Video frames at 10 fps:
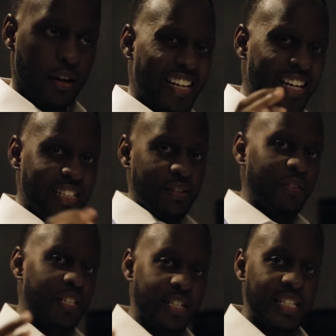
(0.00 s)

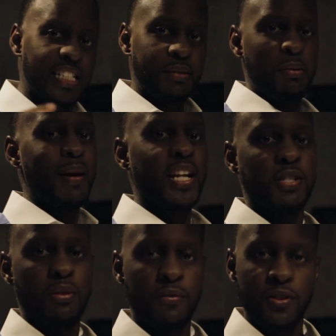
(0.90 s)
Negativity needs to be
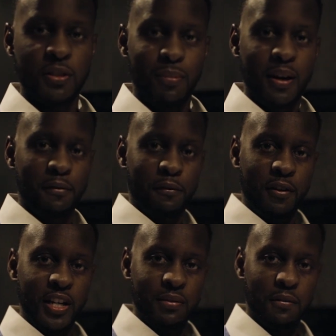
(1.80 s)
managed, whether it's by a
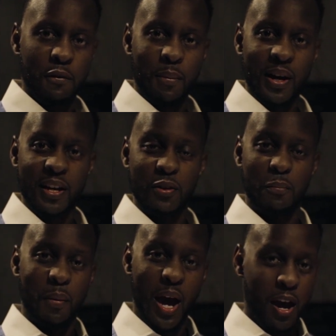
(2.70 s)
friend, whether by your
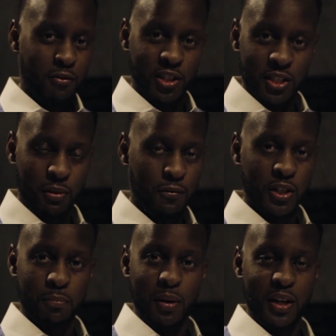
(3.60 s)
parents, whether
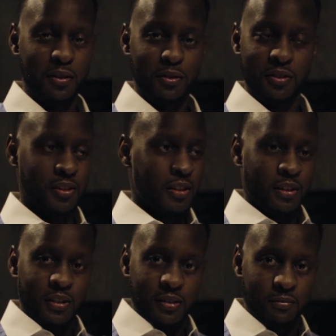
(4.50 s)
it's by your
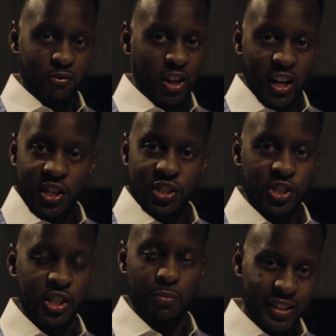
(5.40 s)

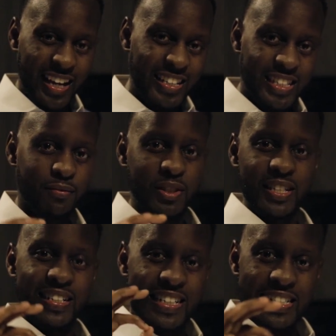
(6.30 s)
relationship.
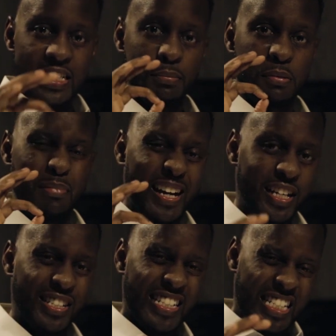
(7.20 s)
Negativity needs to be
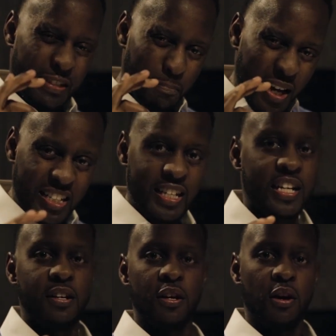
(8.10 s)
managed,
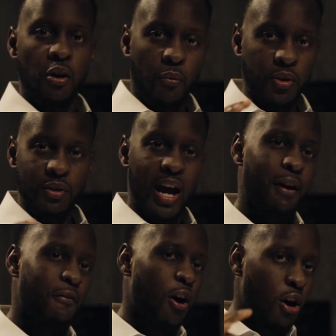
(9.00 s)
especially when you
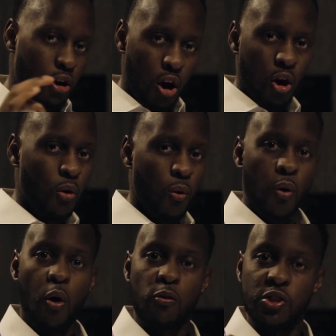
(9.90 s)
have a goal
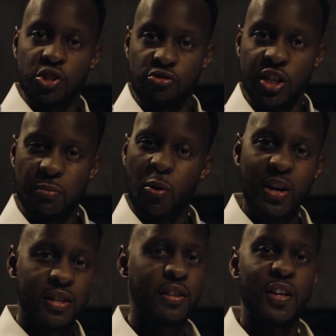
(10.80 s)
or a dream or
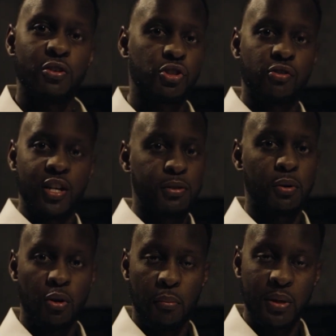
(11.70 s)
anything that you're trying to
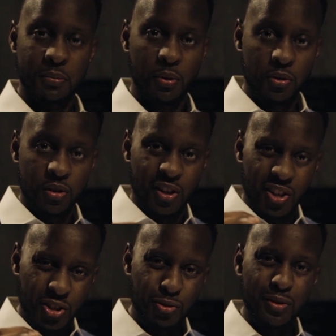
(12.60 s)
accomplish, because
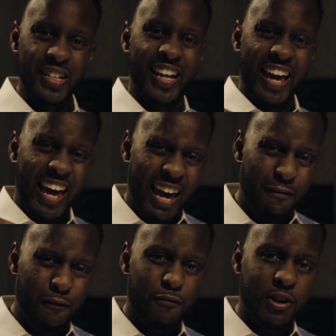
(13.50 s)
you need
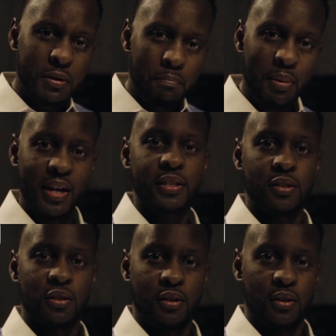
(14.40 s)
every bit